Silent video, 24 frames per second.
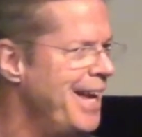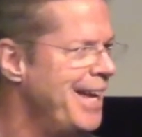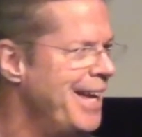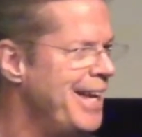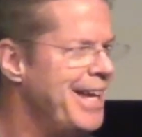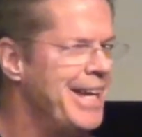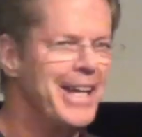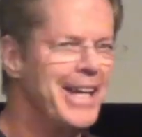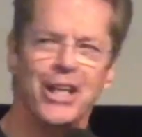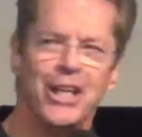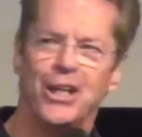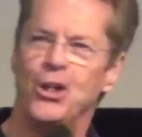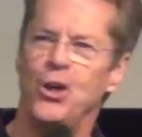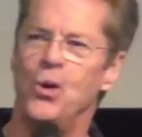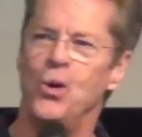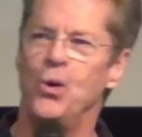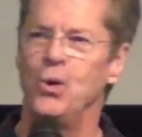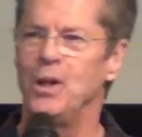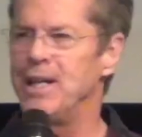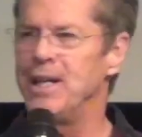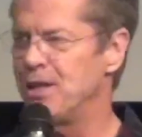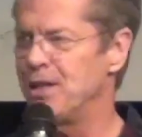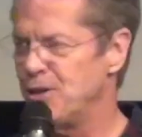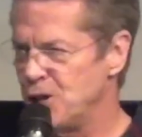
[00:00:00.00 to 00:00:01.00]
He can
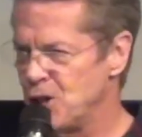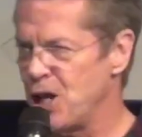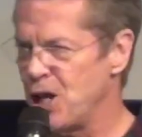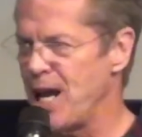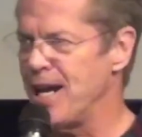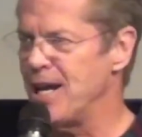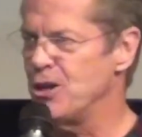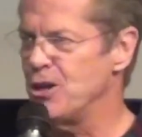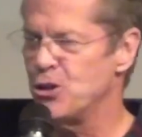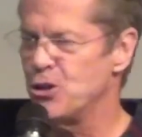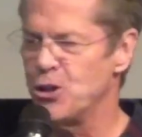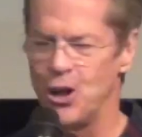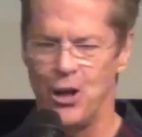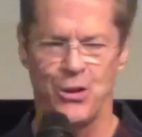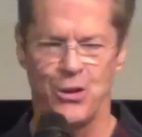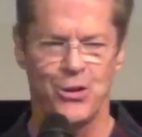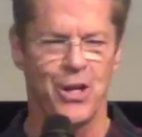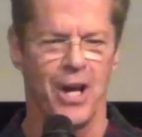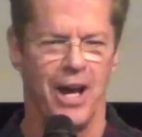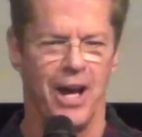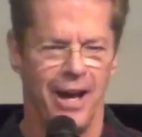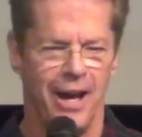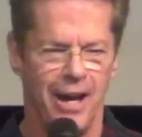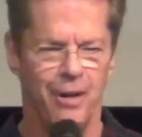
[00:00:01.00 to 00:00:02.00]
only change us
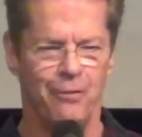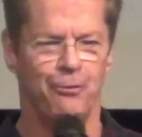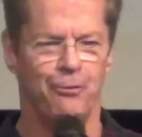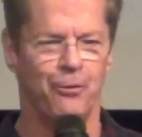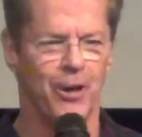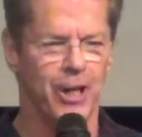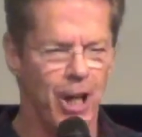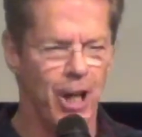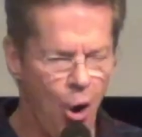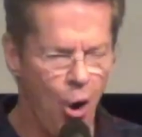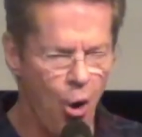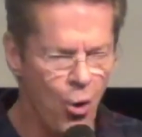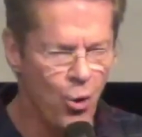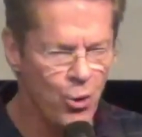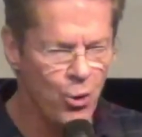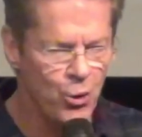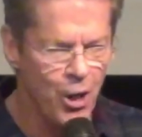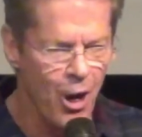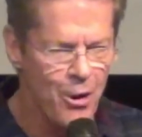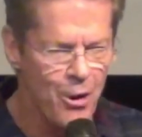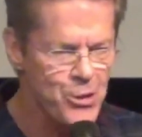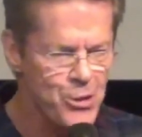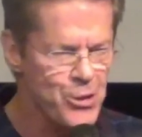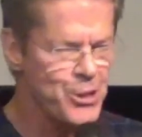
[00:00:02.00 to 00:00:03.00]
if we own
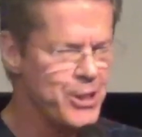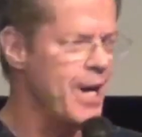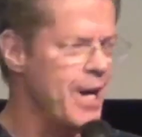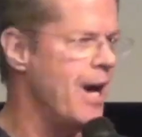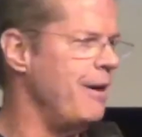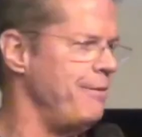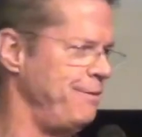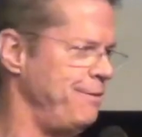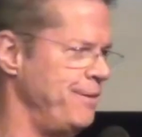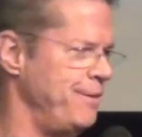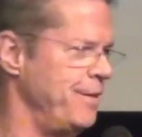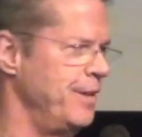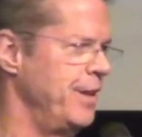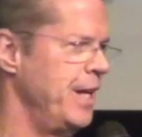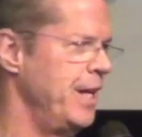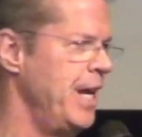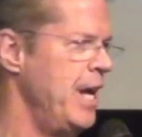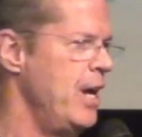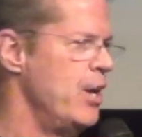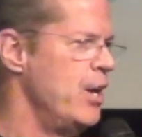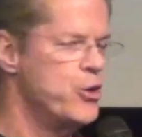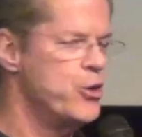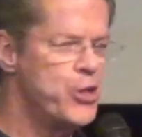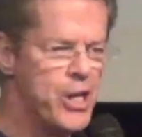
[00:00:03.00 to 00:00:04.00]
our stuff.
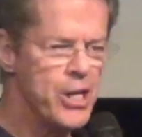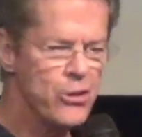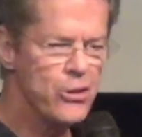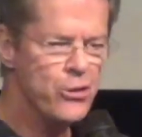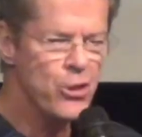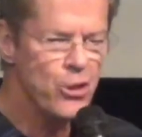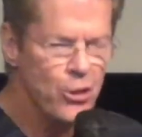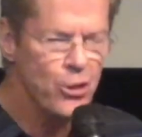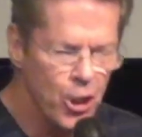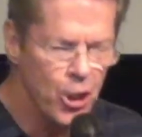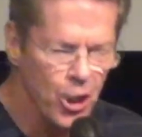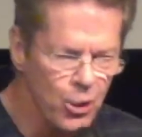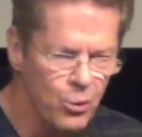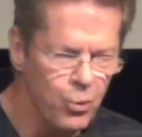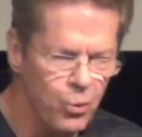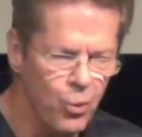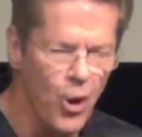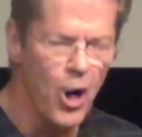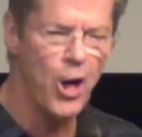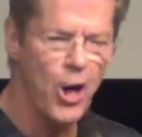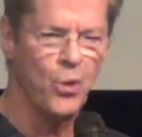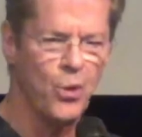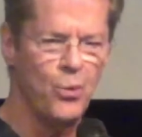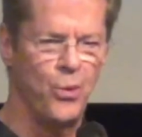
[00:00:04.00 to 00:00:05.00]
Jesus could
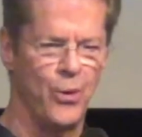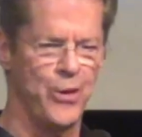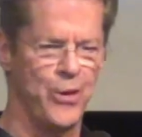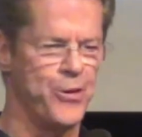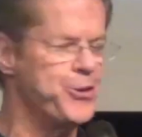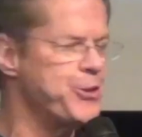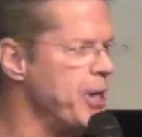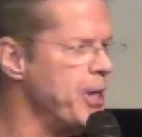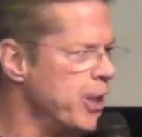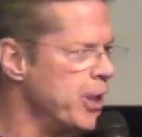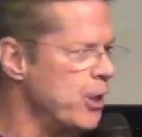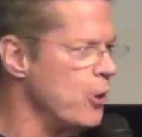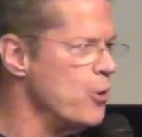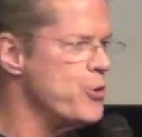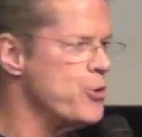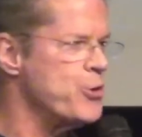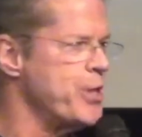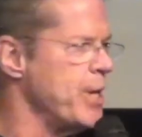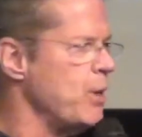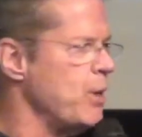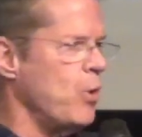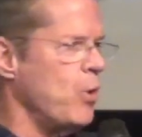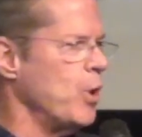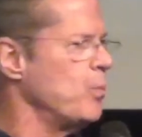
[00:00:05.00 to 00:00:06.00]
work with sinners.
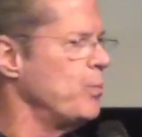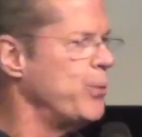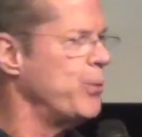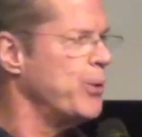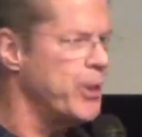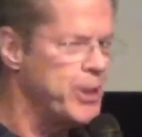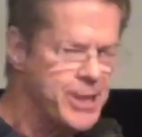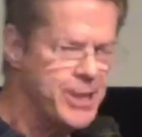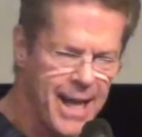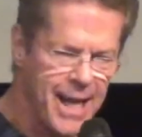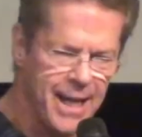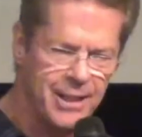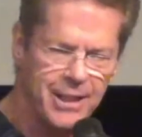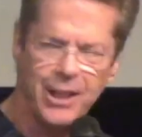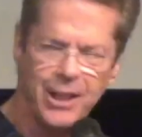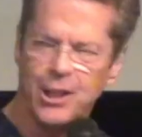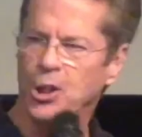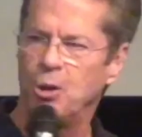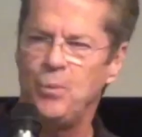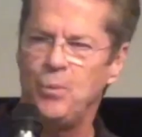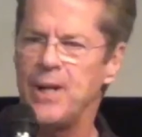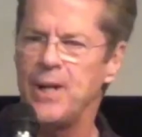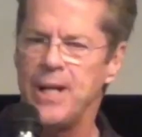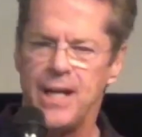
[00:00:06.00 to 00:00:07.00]
They weren't pretending
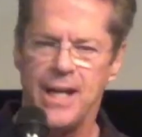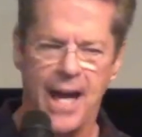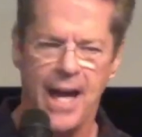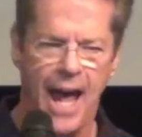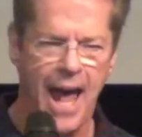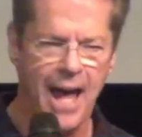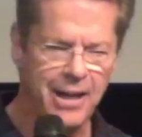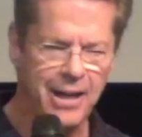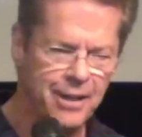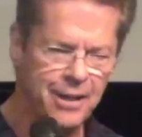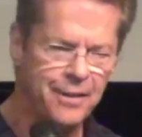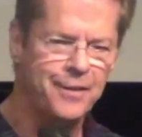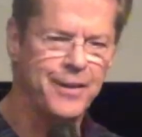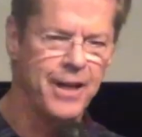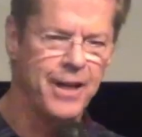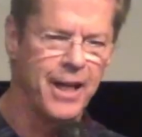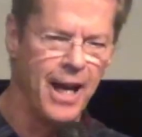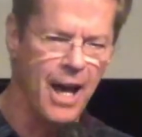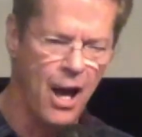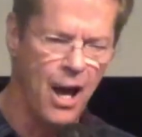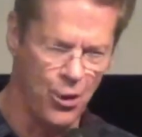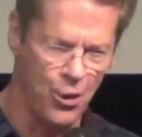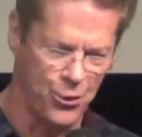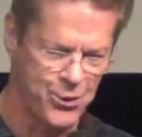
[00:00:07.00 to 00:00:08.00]
to be anything
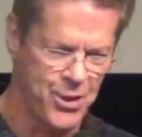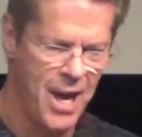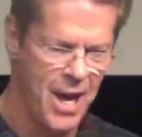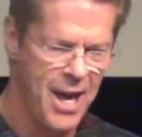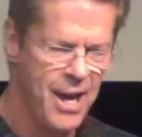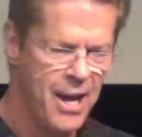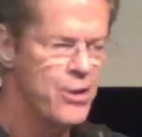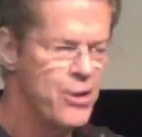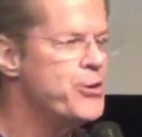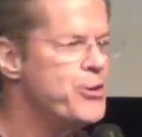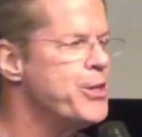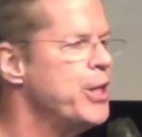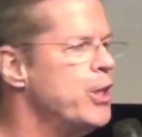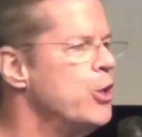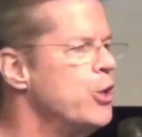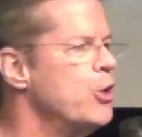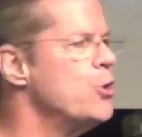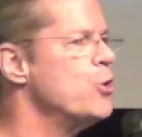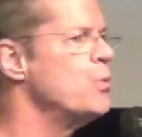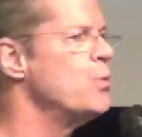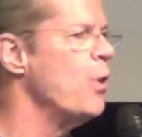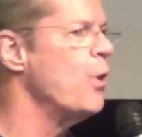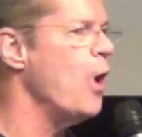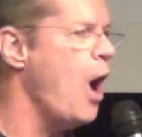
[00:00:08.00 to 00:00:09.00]
else.
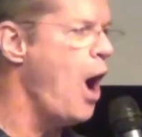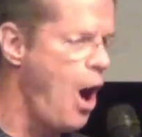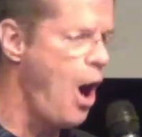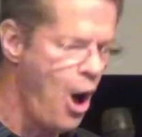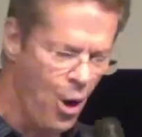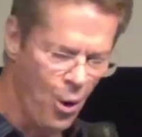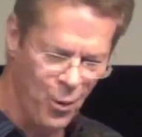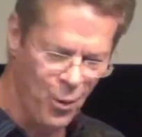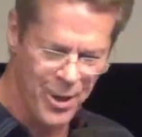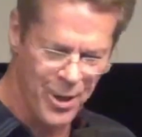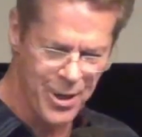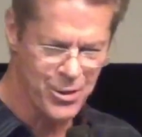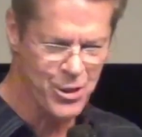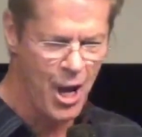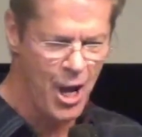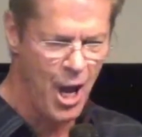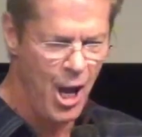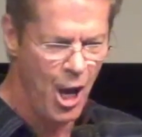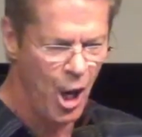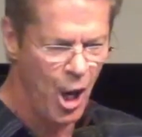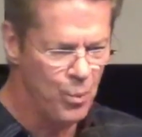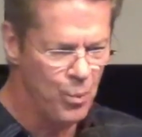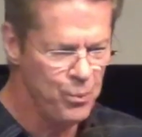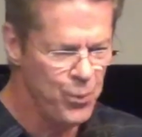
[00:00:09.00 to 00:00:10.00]
Sinners were always
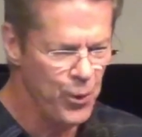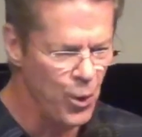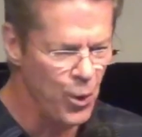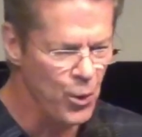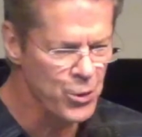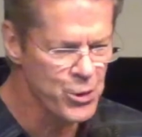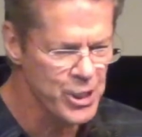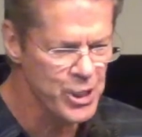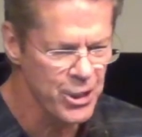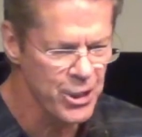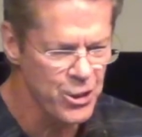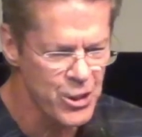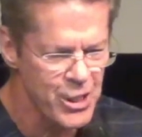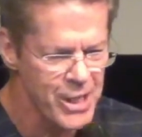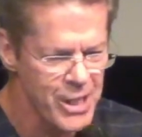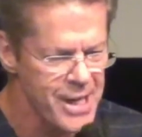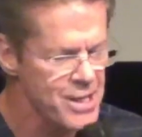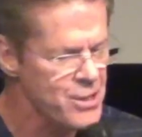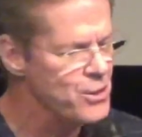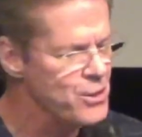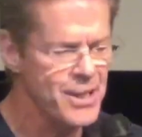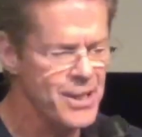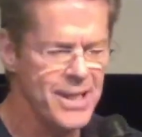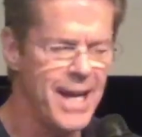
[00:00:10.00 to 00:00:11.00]
approaching
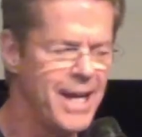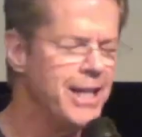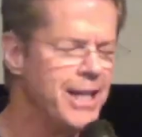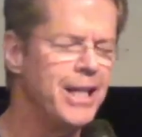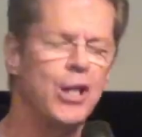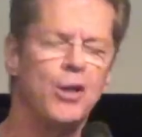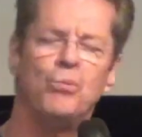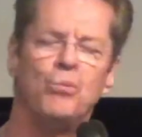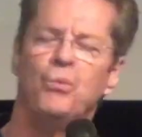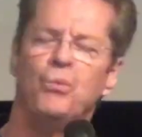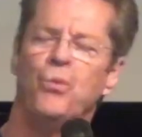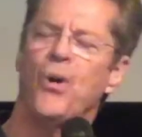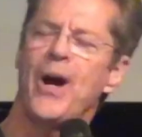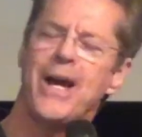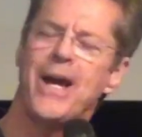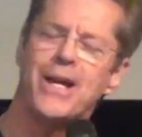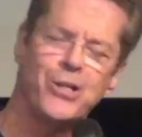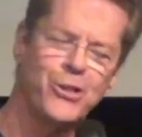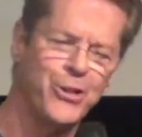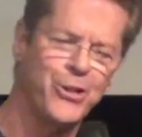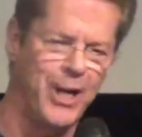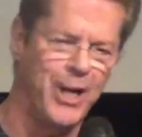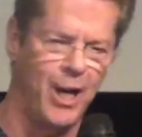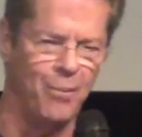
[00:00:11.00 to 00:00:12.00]
Jesus, and he
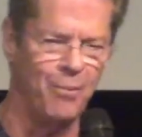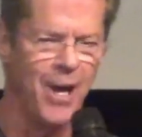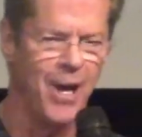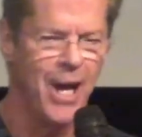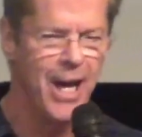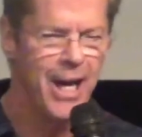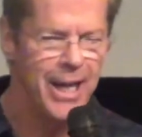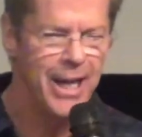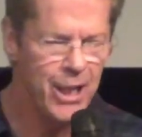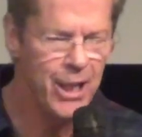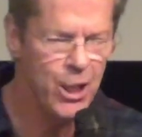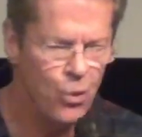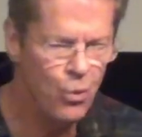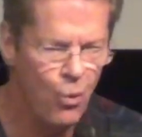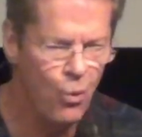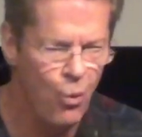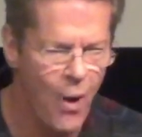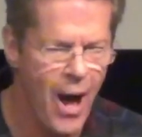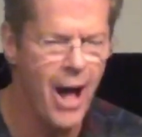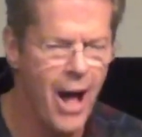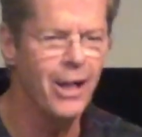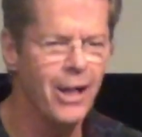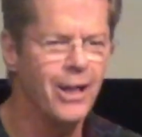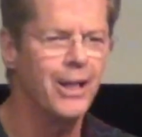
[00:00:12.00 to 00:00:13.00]
embraced them. He
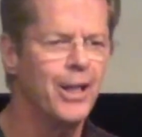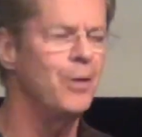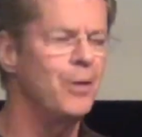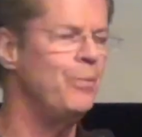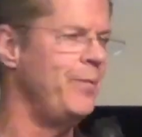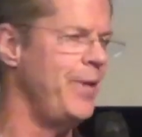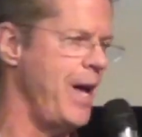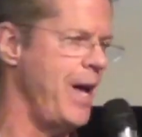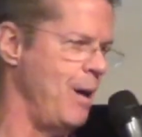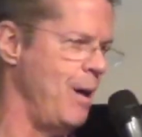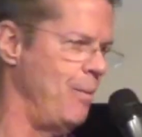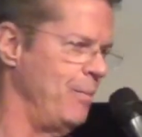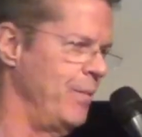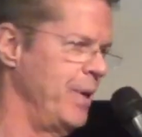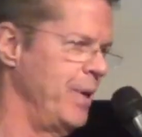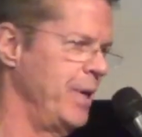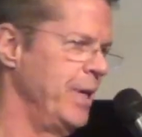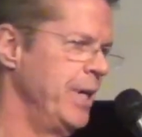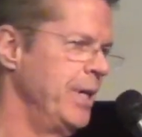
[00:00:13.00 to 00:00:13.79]
welcomed them